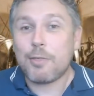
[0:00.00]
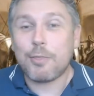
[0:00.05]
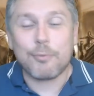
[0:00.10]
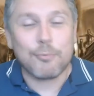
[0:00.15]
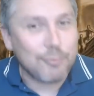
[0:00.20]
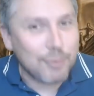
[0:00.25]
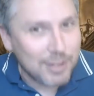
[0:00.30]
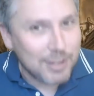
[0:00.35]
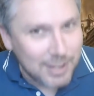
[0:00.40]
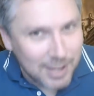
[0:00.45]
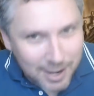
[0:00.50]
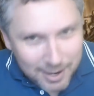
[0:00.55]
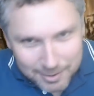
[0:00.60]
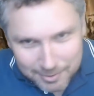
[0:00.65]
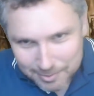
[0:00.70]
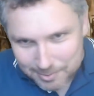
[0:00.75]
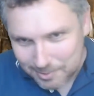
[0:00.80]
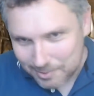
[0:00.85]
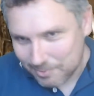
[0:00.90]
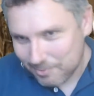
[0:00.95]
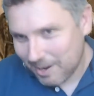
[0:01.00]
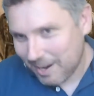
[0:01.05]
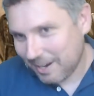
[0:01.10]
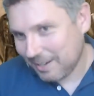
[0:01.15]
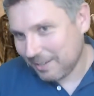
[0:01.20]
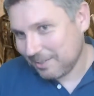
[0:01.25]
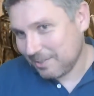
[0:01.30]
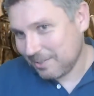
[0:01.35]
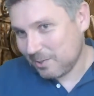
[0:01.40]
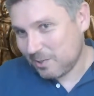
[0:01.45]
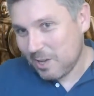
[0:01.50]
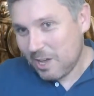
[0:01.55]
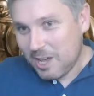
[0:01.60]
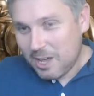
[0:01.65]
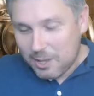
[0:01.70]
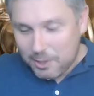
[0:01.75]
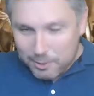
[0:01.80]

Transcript: 300 dragons.